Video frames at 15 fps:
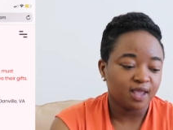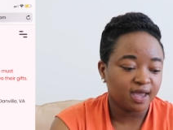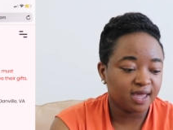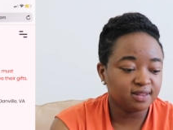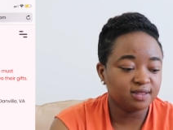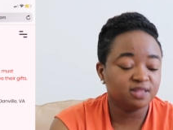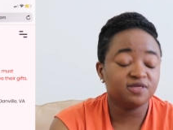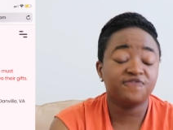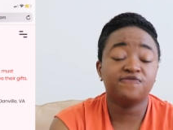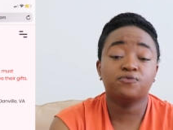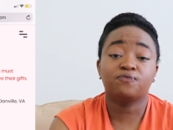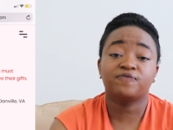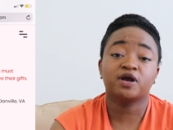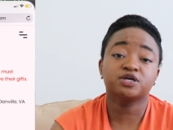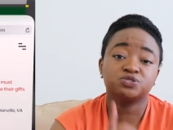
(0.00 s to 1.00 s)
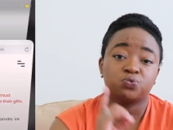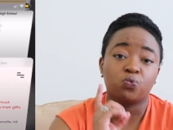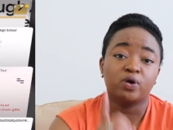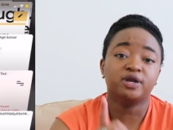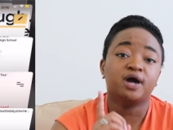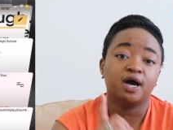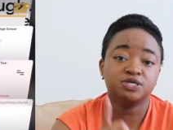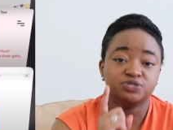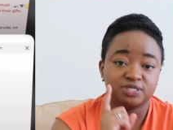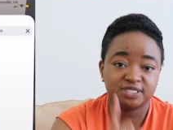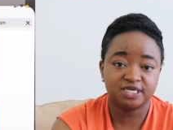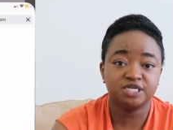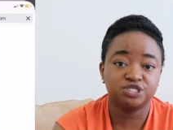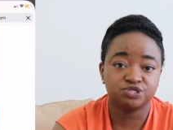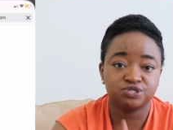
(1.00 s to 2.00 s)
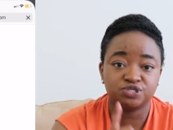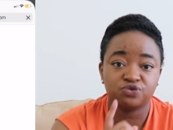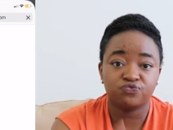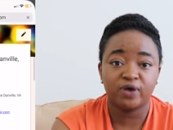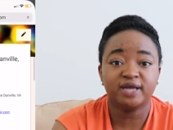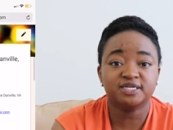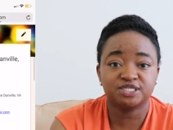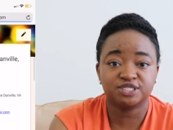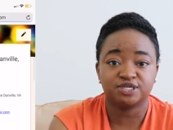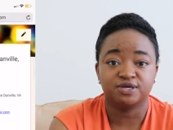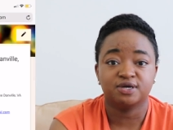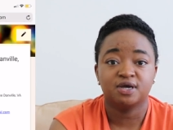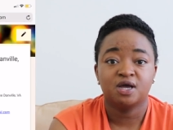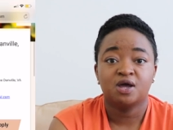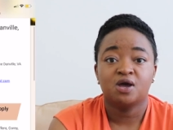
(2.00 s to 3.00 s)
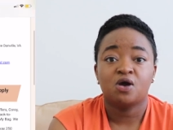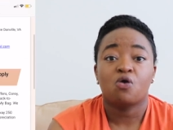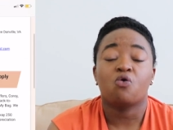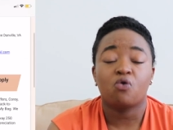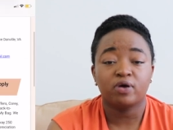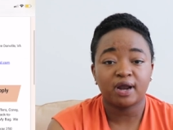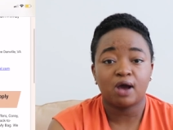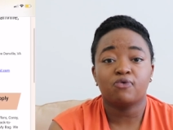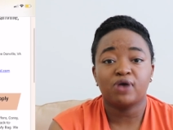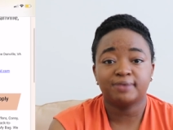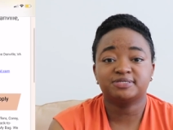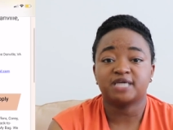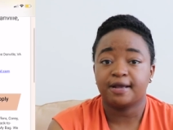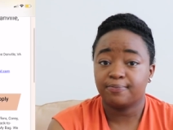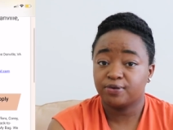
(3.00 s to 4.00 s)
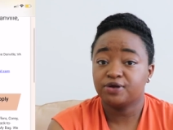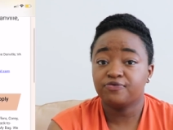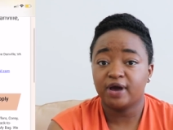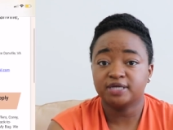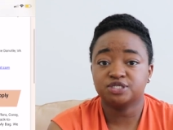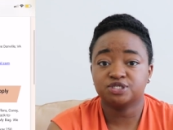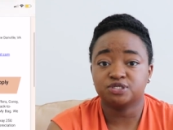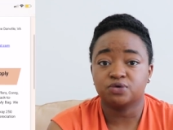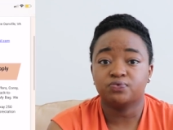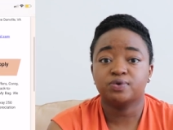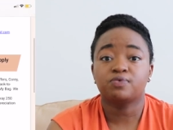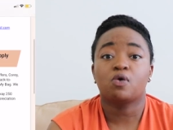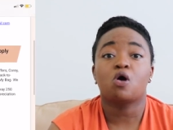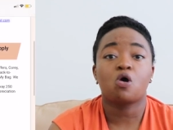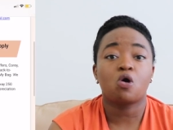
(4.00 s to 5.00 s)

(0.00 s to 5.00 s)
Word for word: And then the first 100 teachers to register on our website, pre-register, we will